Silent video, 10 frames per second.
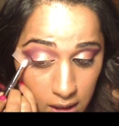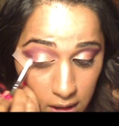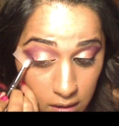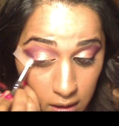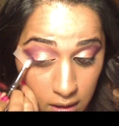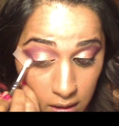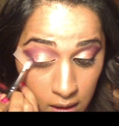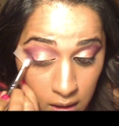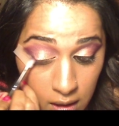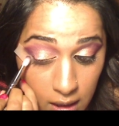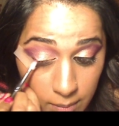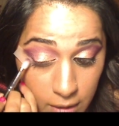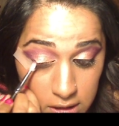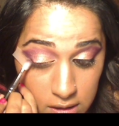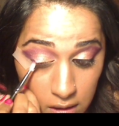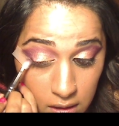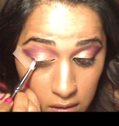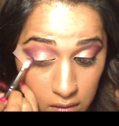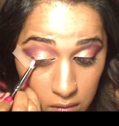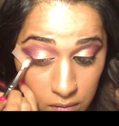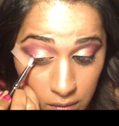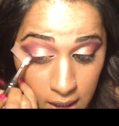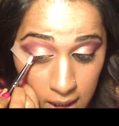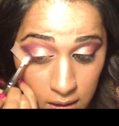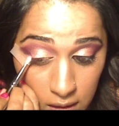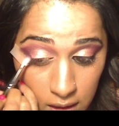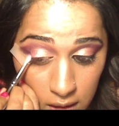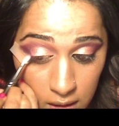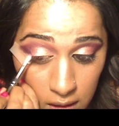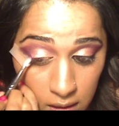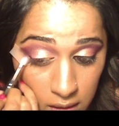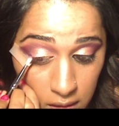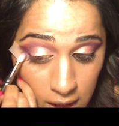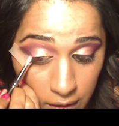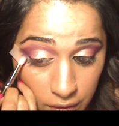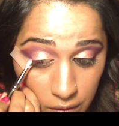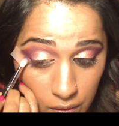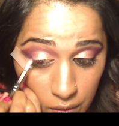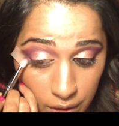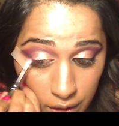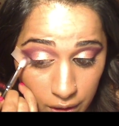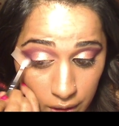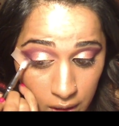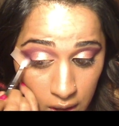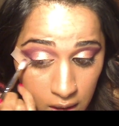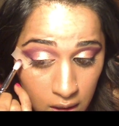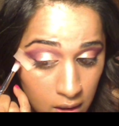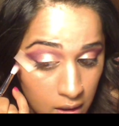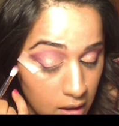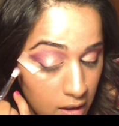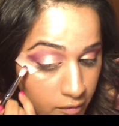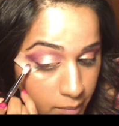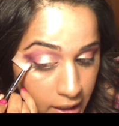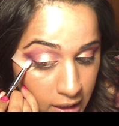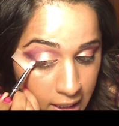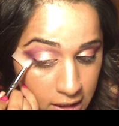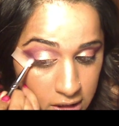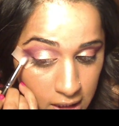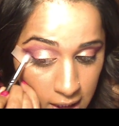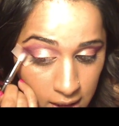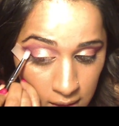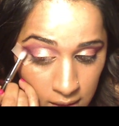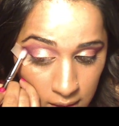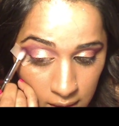color in. I'm also going to go right along the outer corner of my lash line,